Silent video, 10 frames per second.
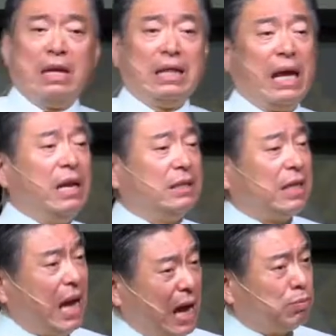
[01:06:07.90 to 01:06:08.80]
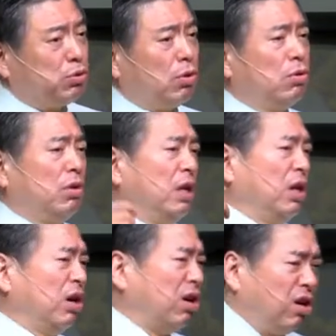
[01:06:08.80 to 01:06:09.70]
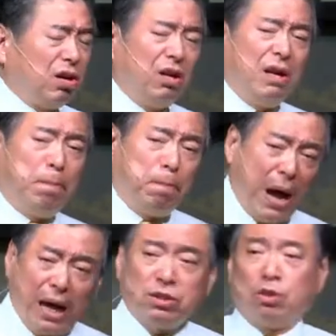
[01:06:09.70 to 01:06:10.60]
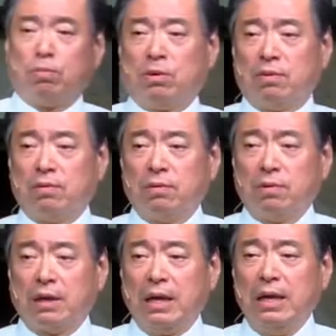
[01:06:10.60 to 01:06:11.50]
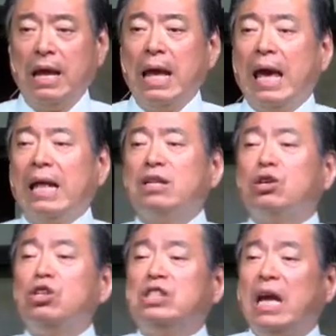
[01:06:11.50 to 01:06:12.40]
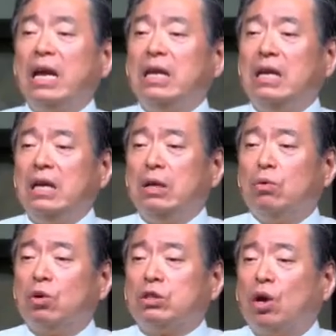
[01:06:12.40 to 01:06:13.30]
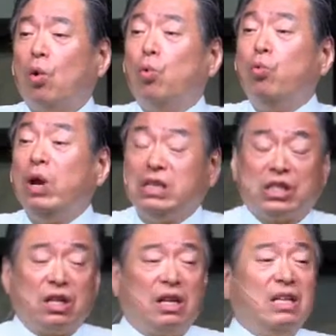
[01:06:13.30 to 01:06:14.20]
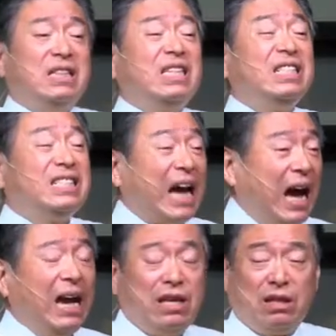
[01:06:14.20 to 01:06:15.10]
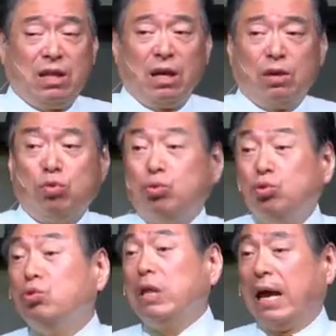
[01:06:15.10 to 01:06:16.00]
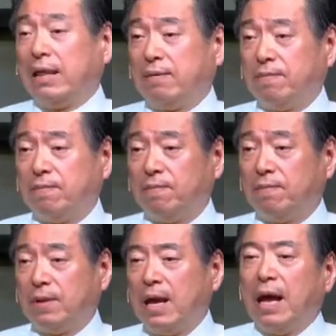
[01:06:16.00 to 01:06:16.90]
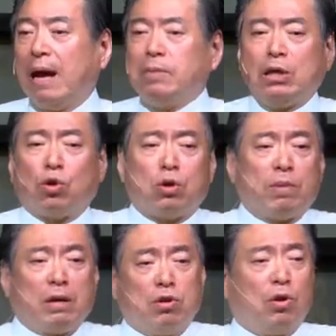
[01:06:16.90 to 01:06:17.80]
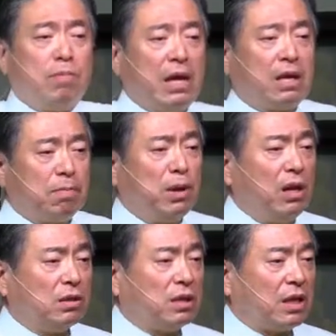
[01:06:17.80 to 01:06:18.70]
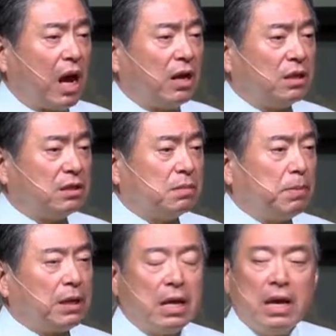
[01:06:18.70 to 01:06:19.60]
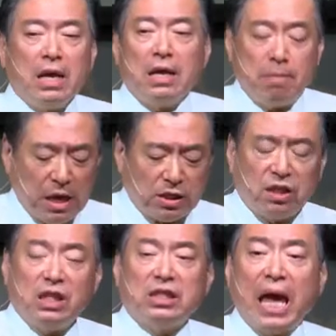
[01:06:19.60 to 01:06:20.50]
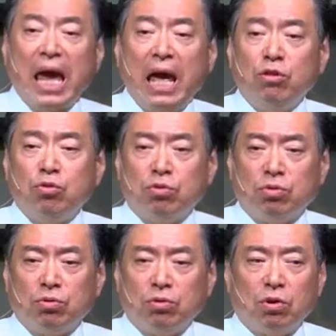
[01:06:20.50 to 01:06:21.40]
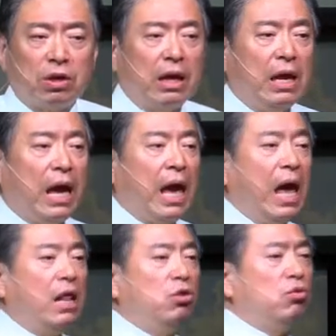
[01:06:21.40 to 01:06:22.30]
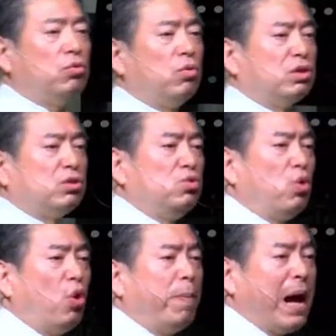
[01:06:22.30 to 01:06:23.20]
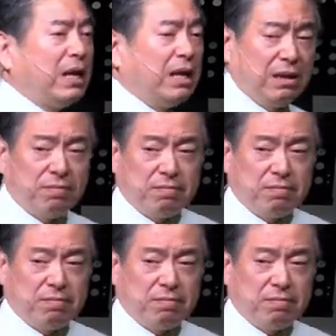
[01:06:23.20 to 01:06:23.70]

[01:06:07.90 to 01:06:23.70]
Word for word: That is absolutely, utterly possible. Okay? And Christianity was originally designed to do that. I'm not talking about you know making billions of dollars, but imagine this Andrew. Okay, Andrew was nobody.